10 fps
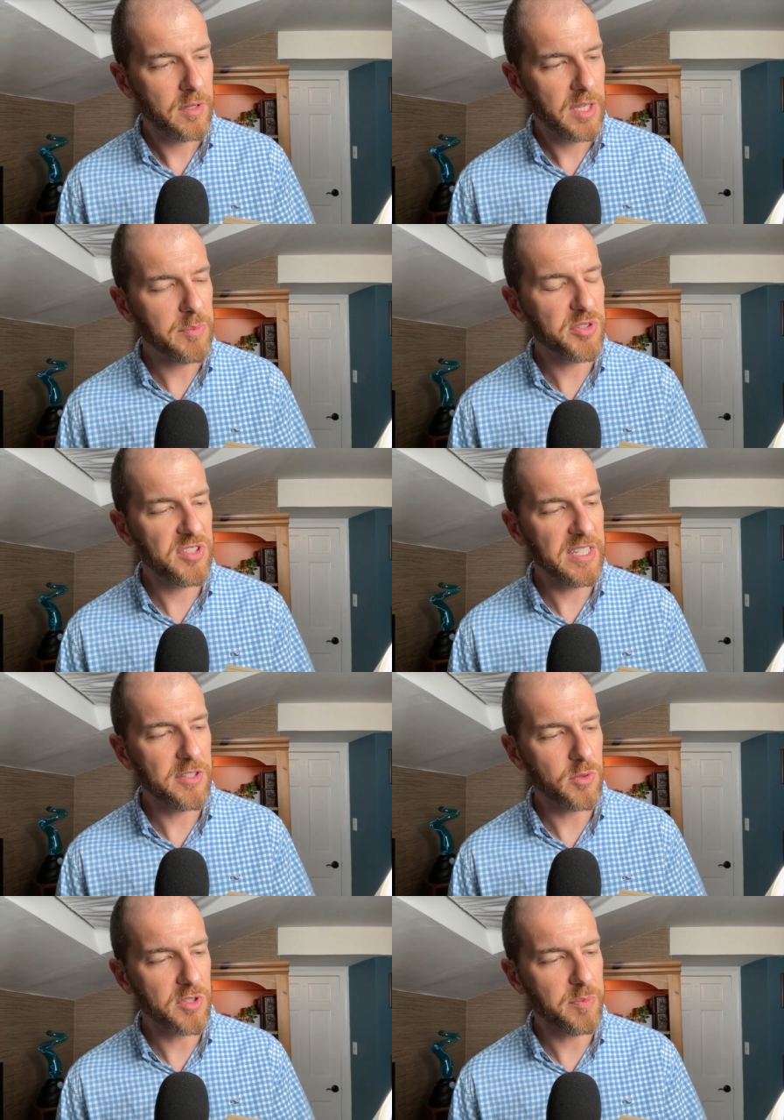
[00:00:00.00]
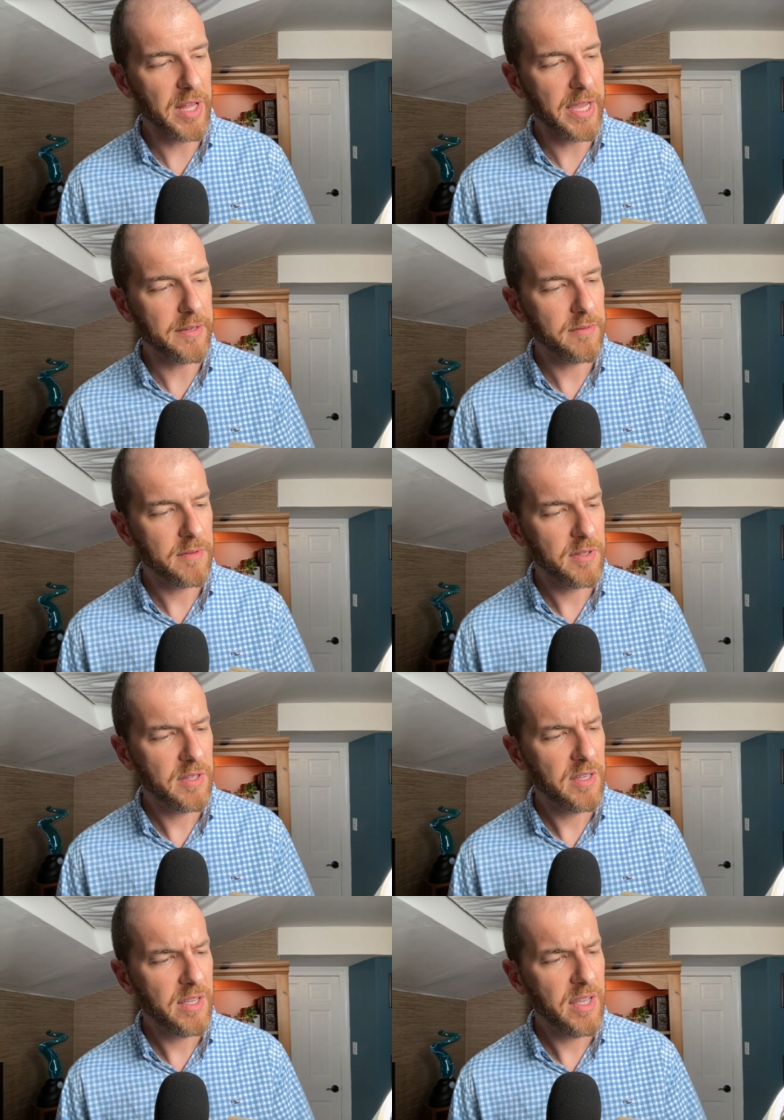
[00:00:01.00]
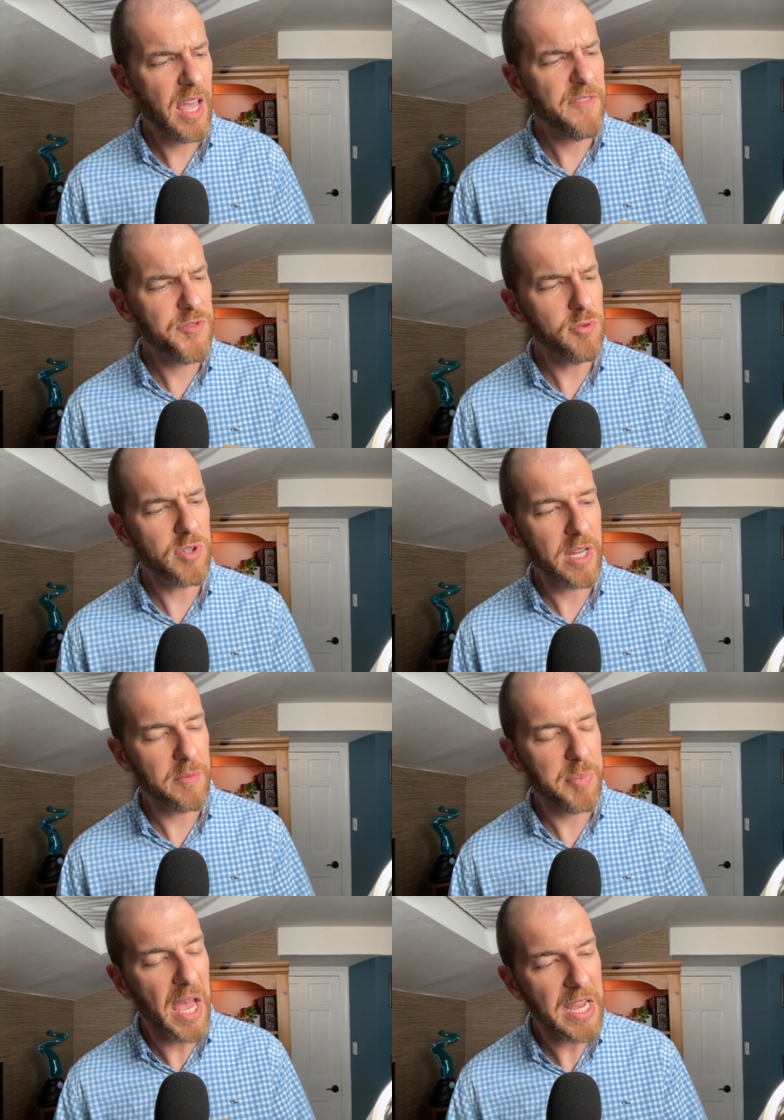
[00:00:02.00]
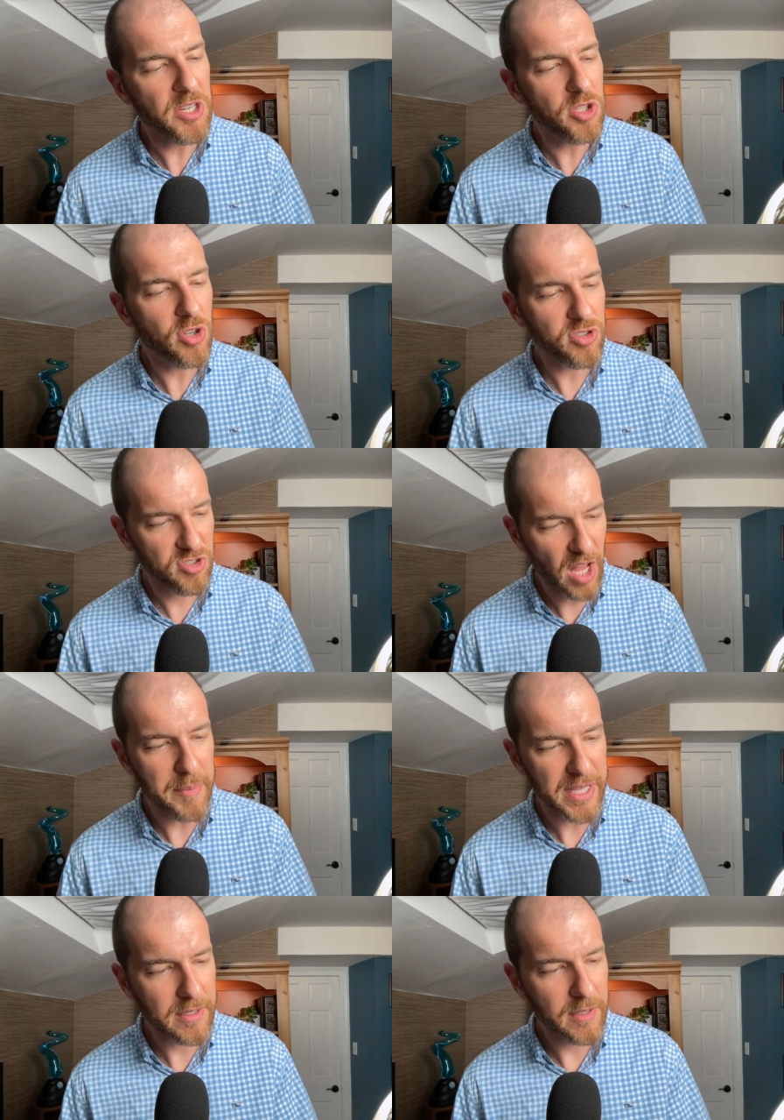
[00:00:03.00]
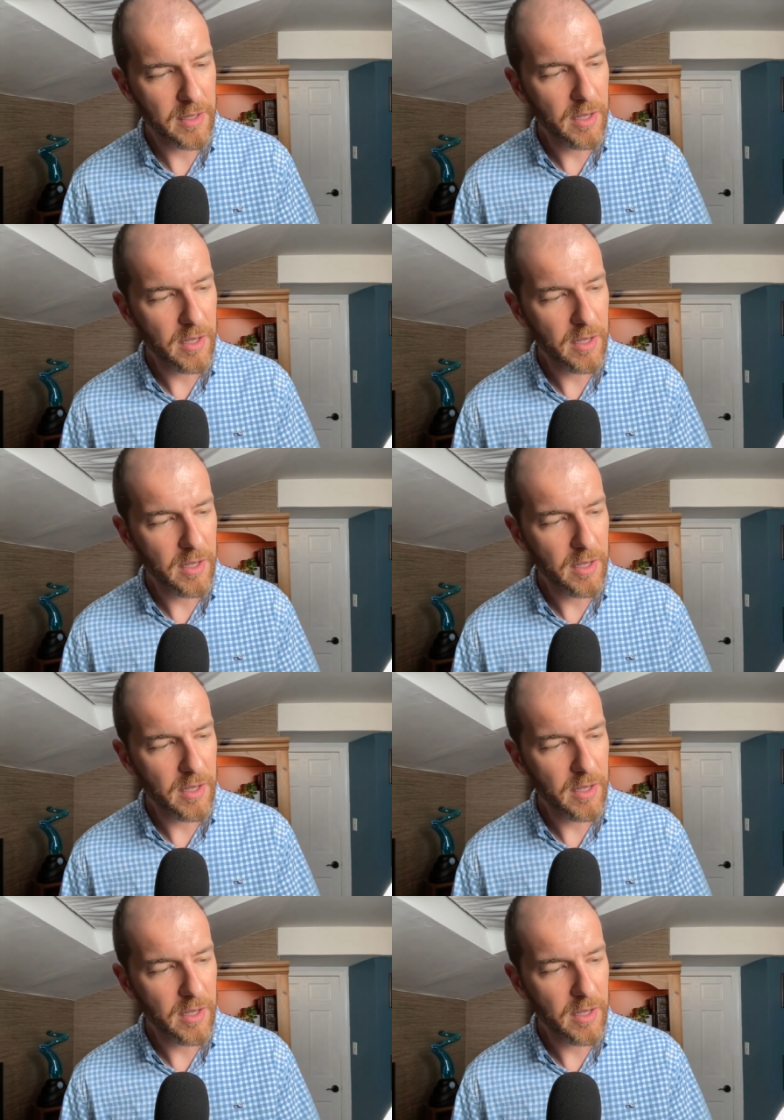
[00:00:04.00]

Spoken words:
He proceeded to explain. "If you get a pain in your stomach,